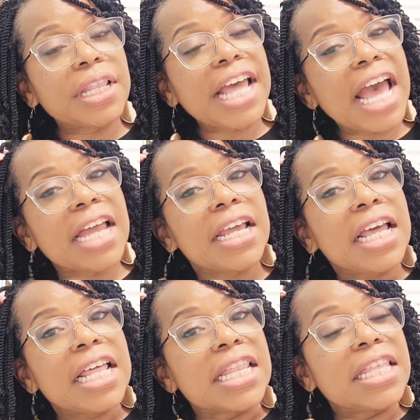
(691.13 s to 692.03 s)
that
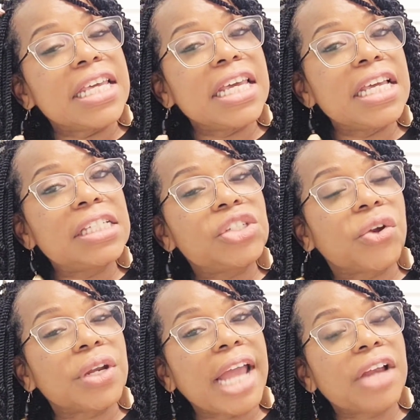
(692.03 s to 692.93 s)

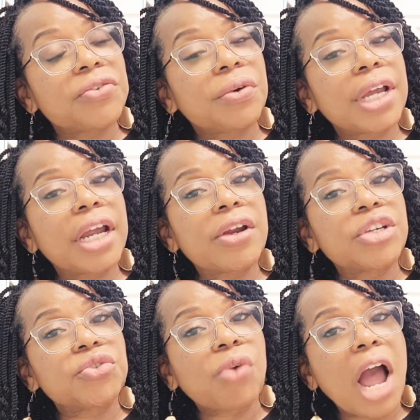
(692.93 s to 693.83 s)
your natural hair
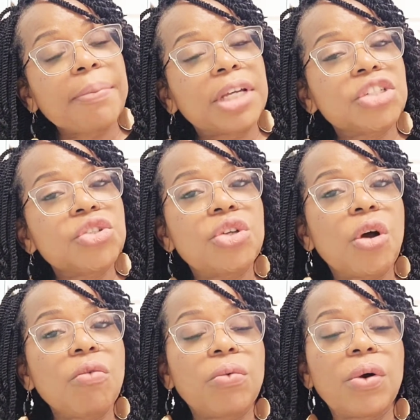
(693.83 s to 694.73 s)
is dry, because you
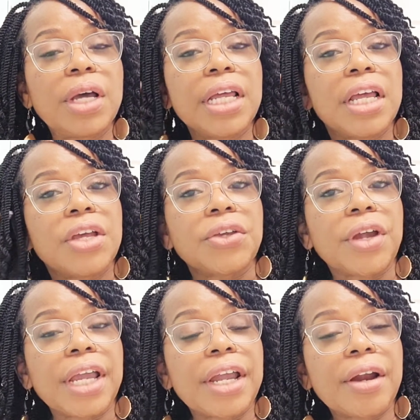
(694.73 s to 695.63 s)
don't want
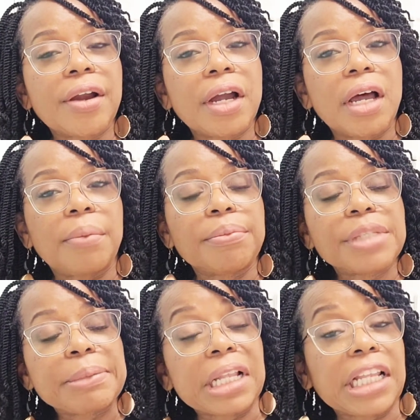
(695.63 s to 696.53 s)
your hair
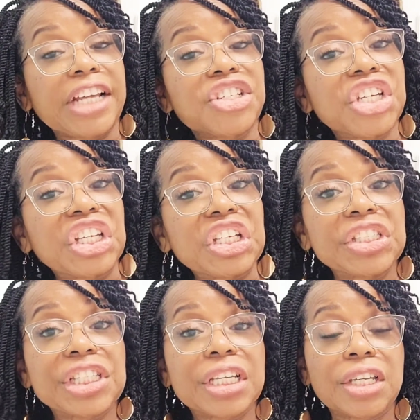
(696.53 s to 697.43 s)
smelling like
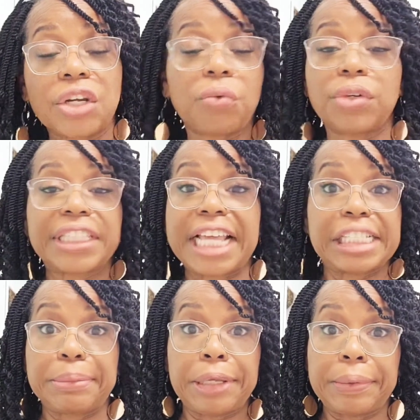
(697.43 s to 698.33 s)
cheese. You don't want that
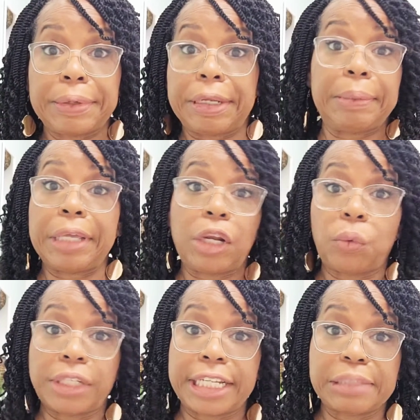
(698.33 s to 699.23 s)
smell. No, you don't
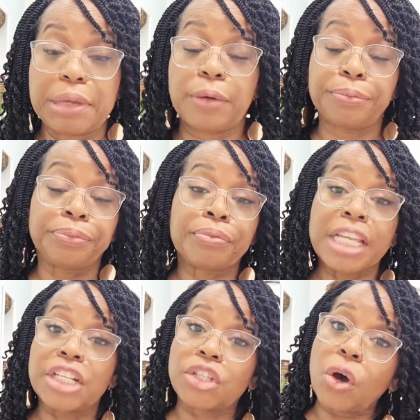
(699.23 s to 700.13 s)
want that smell.
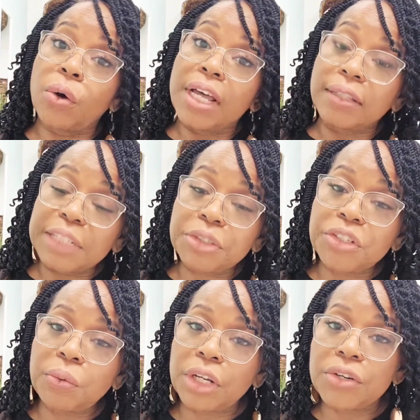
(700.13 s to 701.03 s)
So that's what
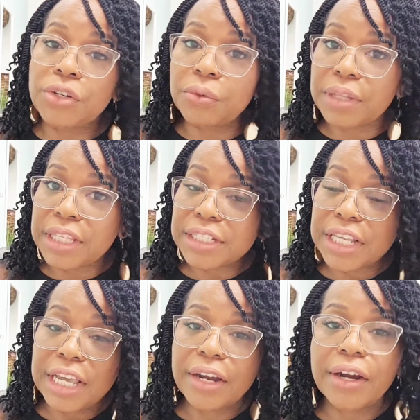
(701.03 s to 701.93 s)
you want to do with this
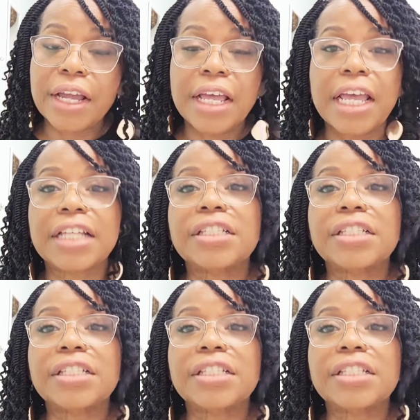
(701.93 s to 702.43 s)
hair. And